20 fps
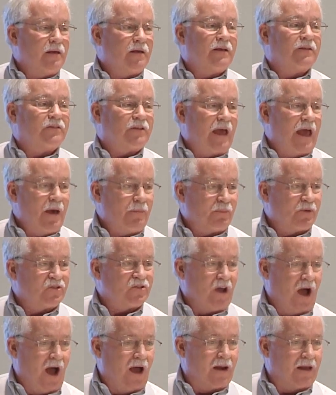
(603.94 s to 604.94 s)
it's
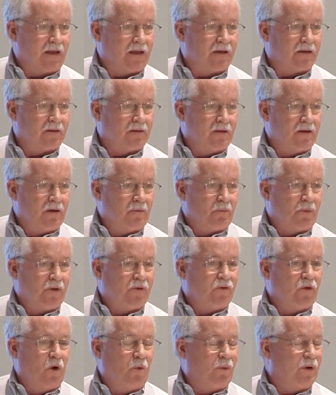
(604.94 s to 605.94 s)
episodic,
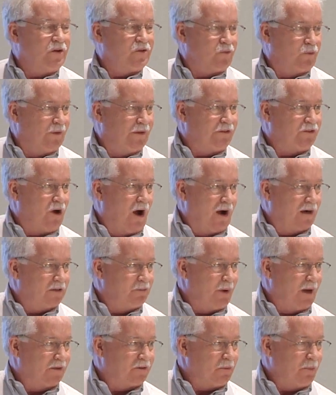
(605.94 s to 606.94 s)
but nobody's really talked
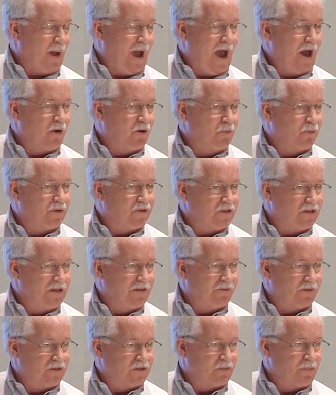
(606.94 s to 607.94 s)
about the pattern, but see
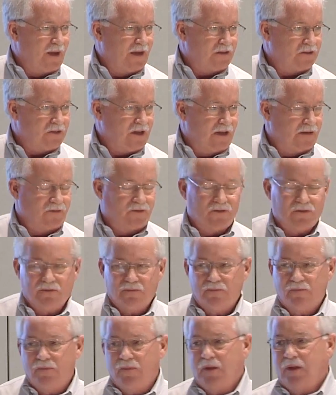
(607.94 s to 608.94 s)
if this makes sense.
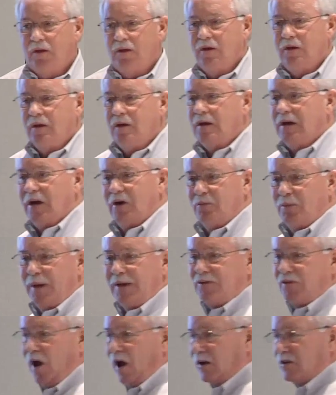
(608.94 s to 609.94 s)

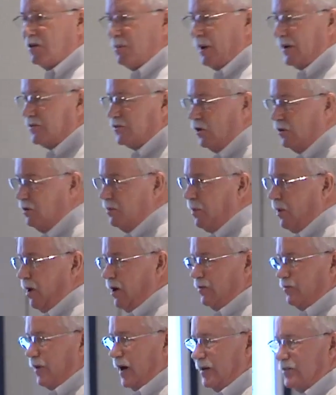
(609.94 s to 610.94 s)
Everybody talks about
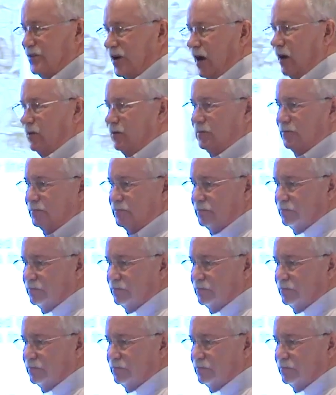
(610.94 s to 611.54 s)
Sonepar and Rexel.